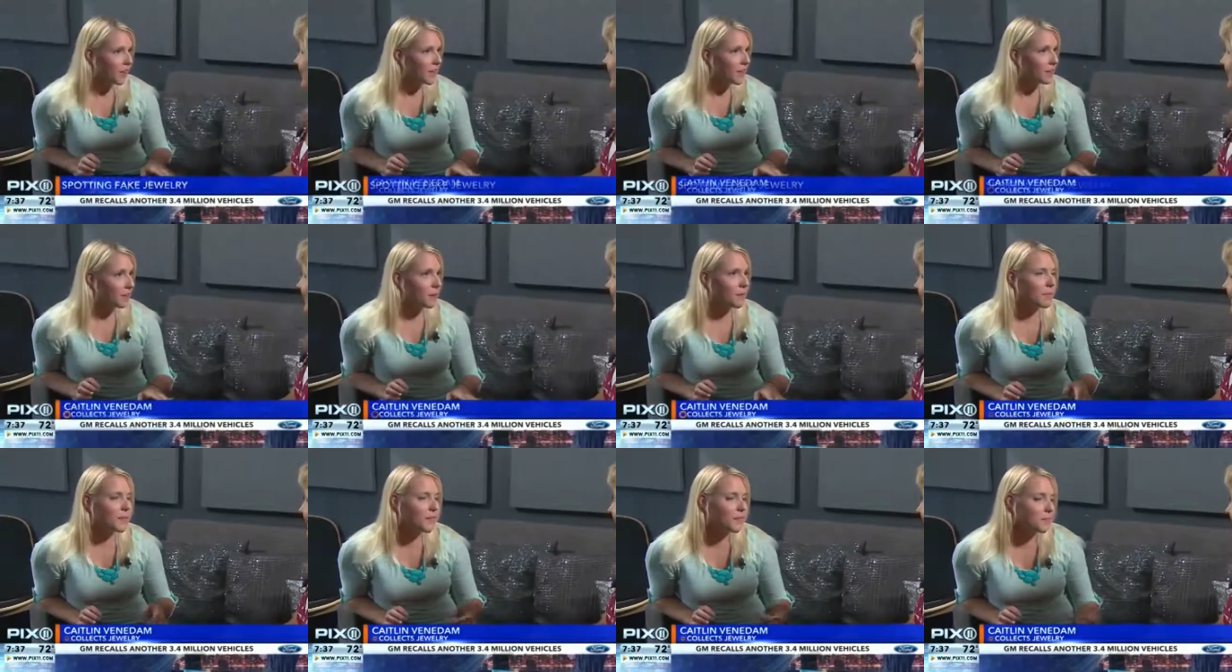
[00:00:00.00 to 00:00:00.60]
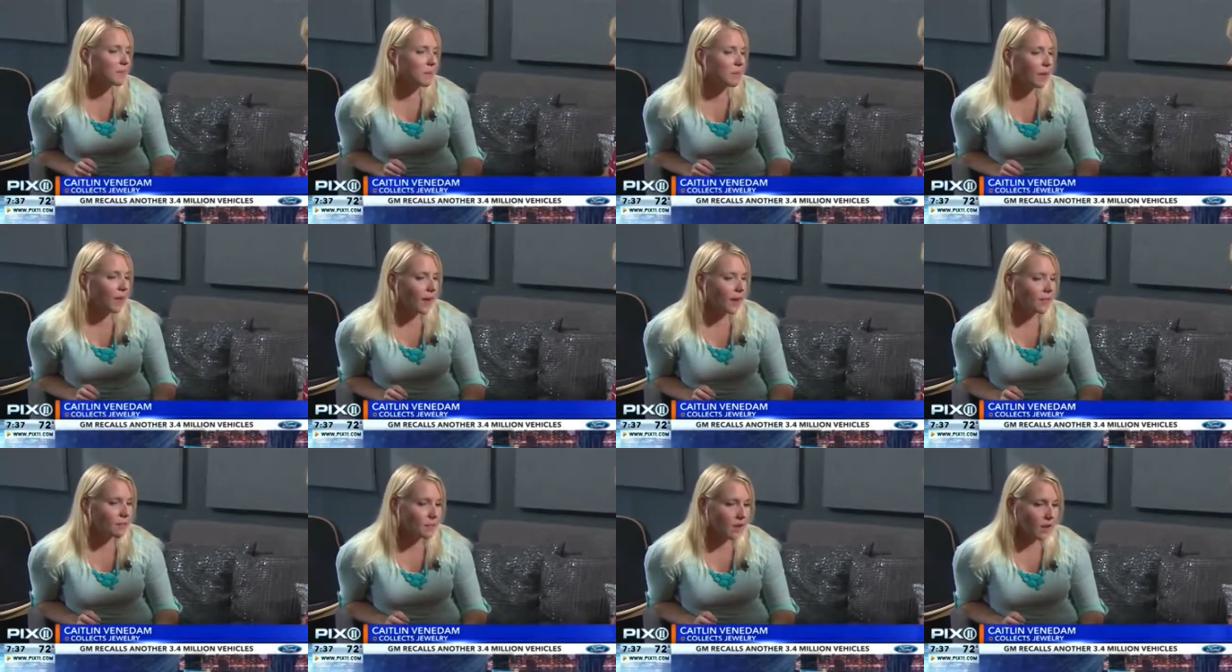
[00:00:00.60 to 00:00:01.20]
You know, because people
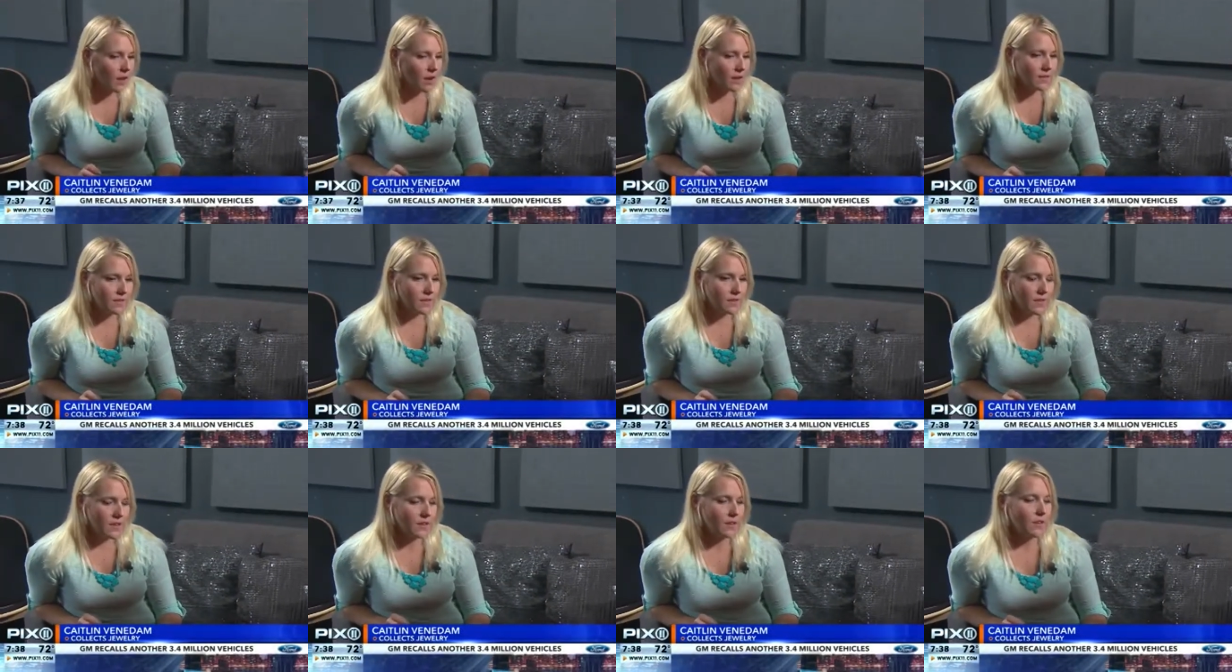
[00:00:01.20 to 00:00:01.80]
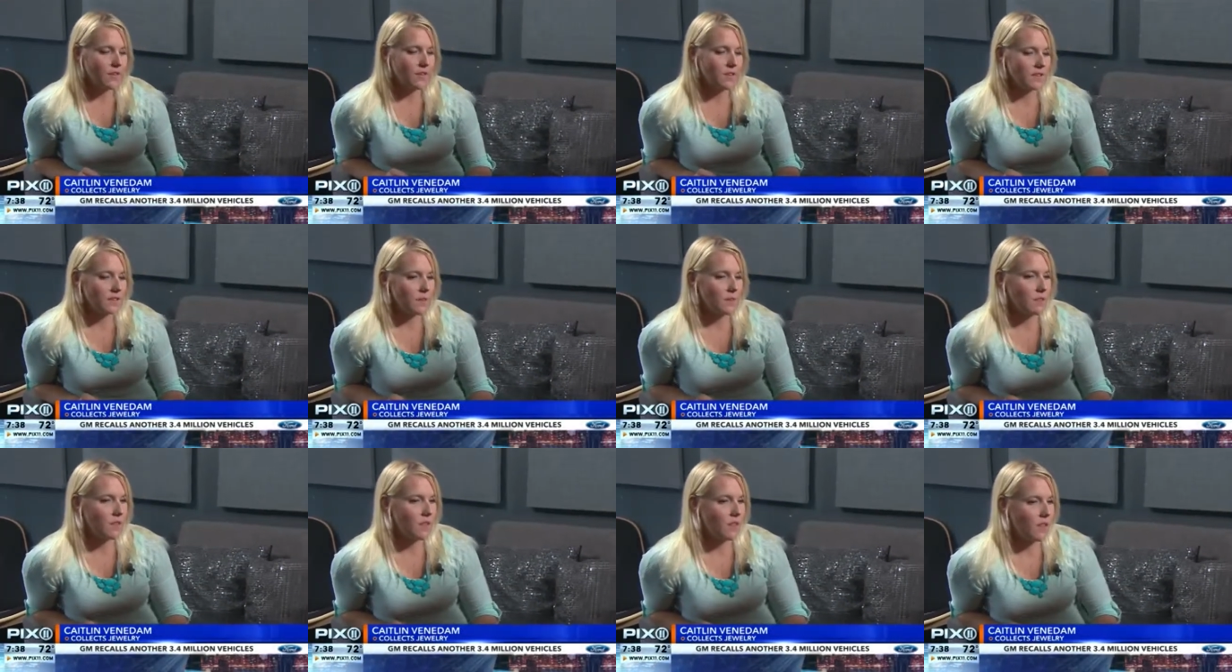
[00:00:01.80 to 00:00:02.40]
ask me constantly, they'll see
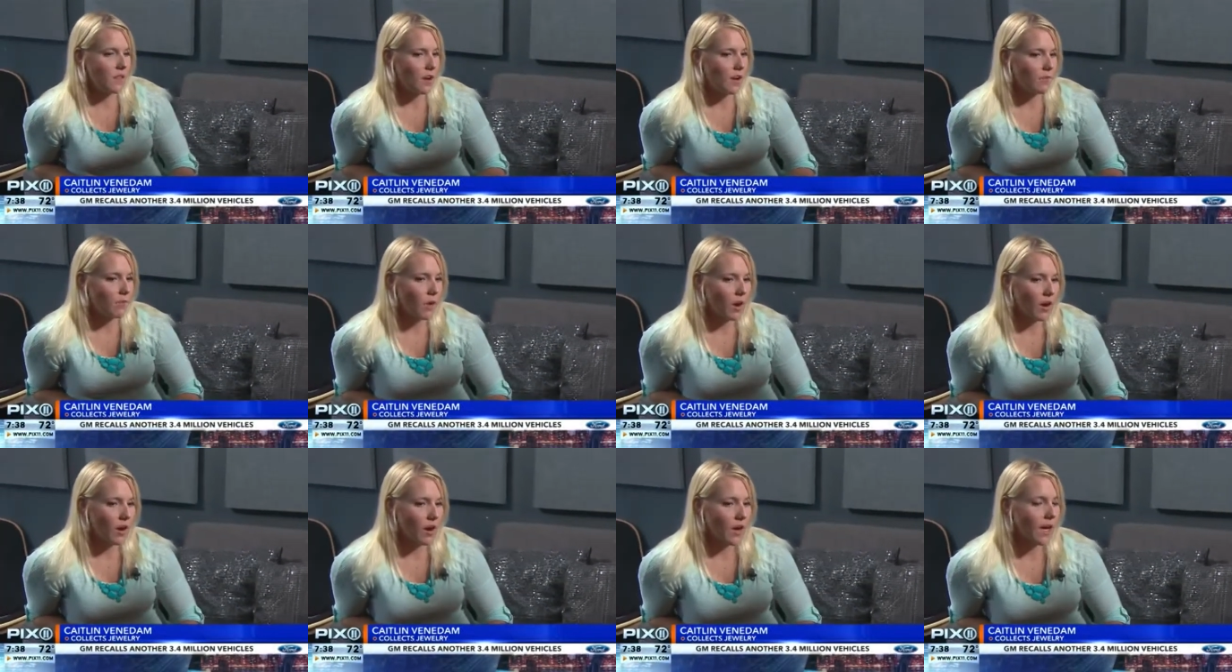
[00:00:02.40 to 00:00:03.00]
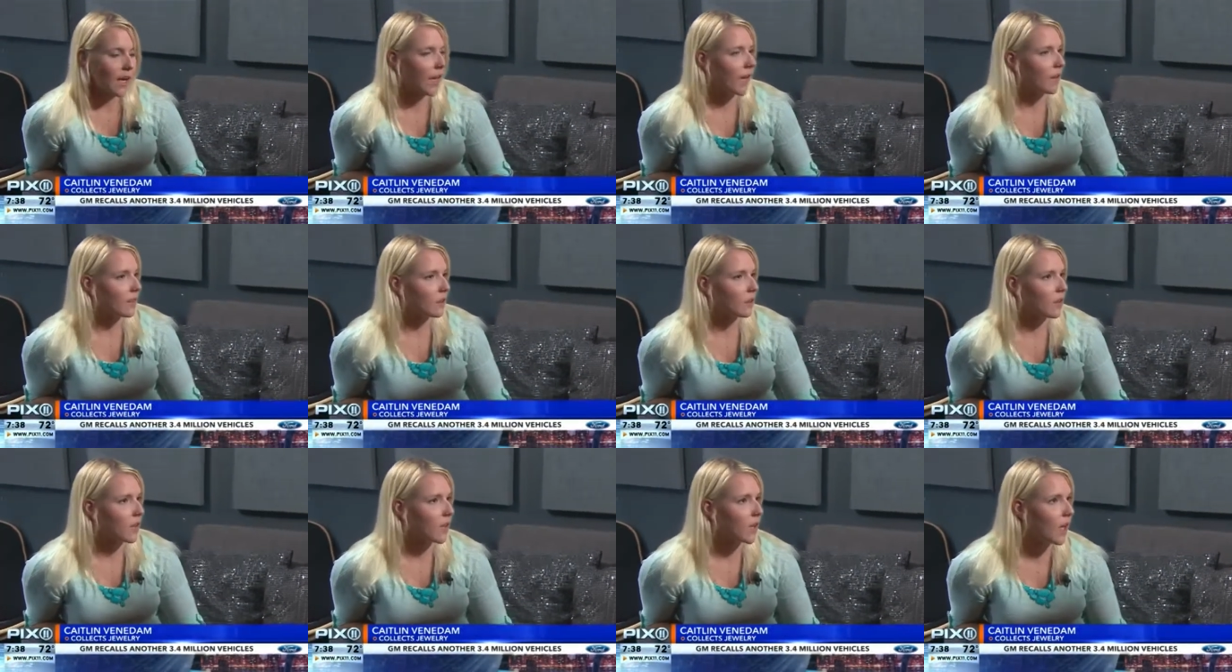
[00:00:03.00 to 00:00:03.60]
something that I'm wearing and
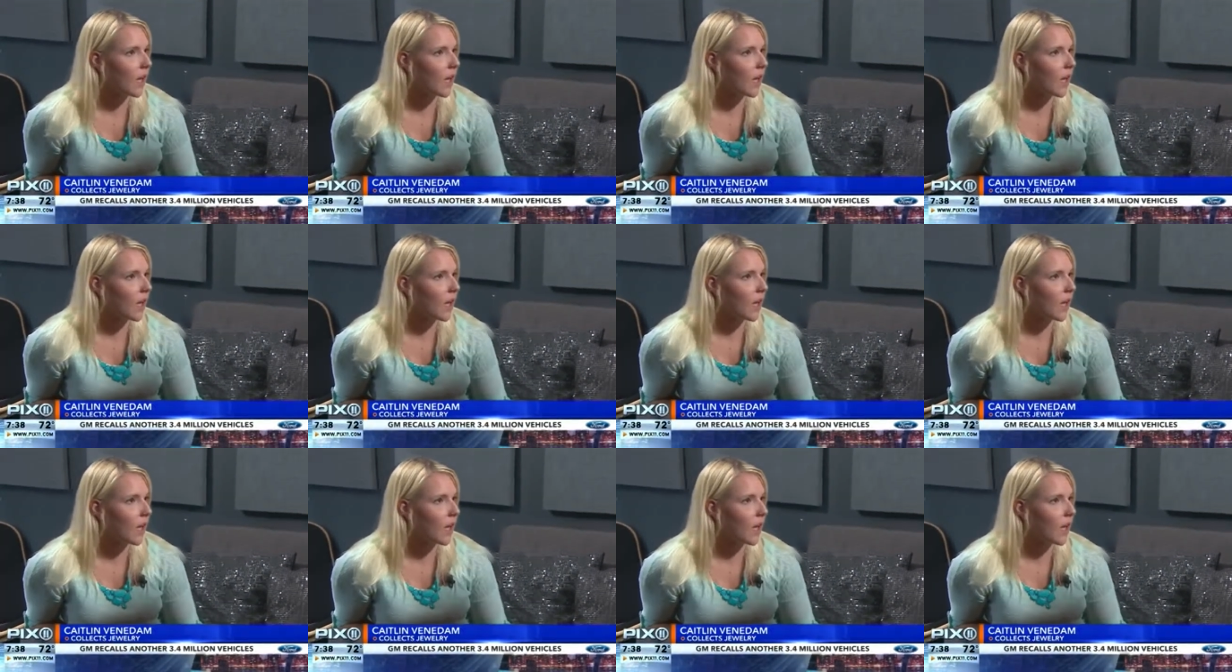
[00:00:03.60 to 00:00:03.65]
they're like,